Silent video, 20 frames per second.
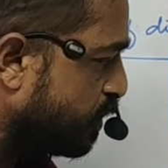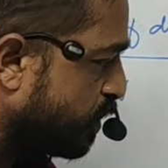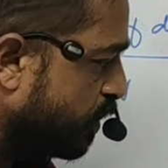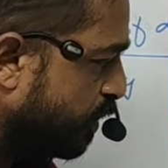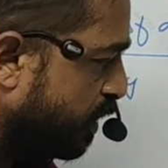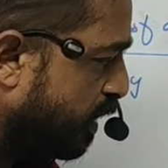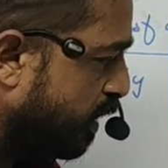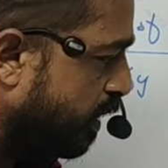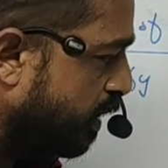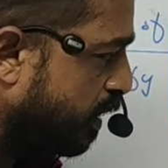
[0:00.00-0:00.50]

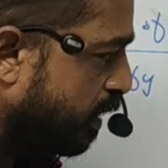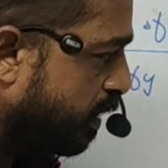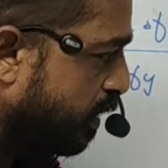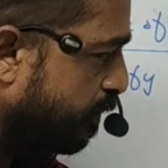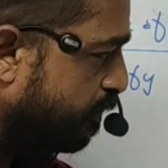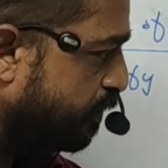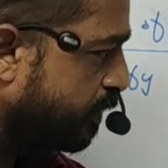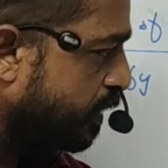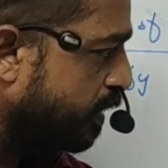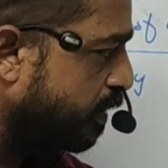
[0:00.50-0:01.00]
So
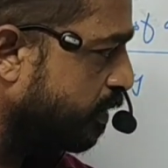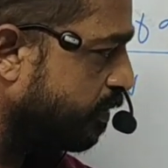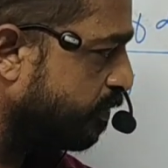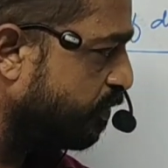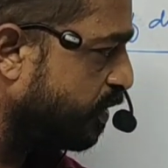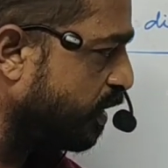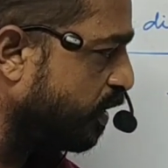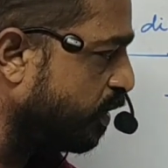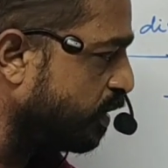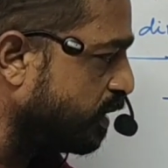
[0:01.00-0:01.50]
here
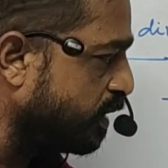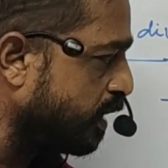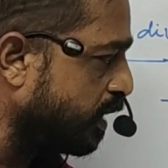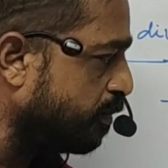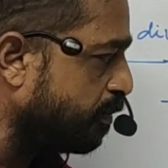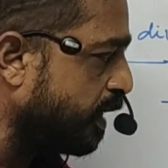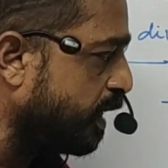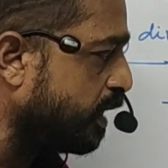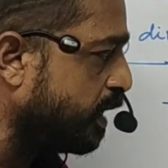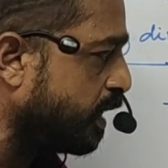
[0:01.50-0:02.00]
we got the
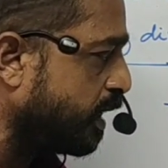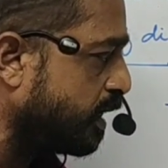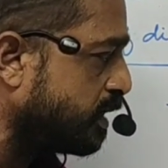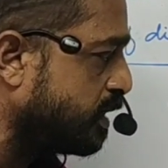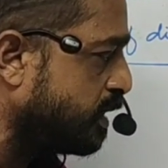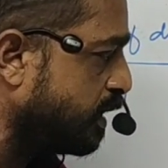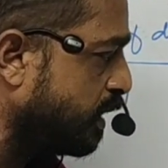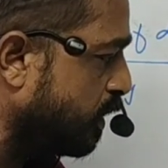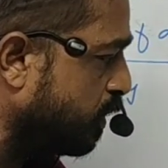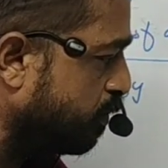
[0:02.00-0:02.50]
remainder
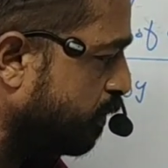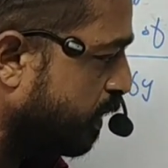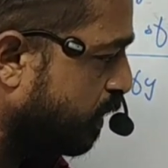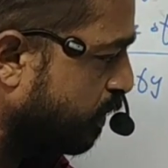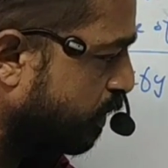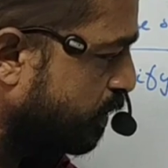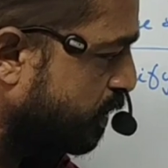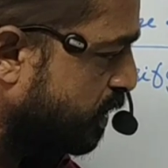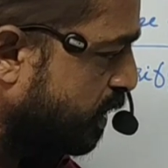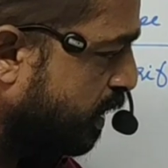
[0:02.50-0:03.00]
as 0
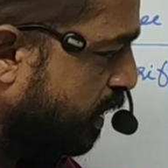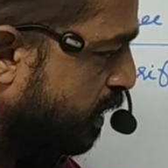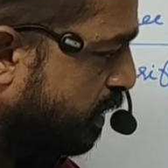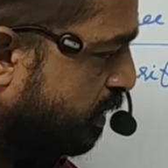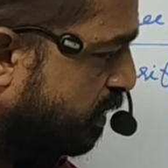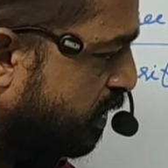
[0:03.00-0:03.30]
because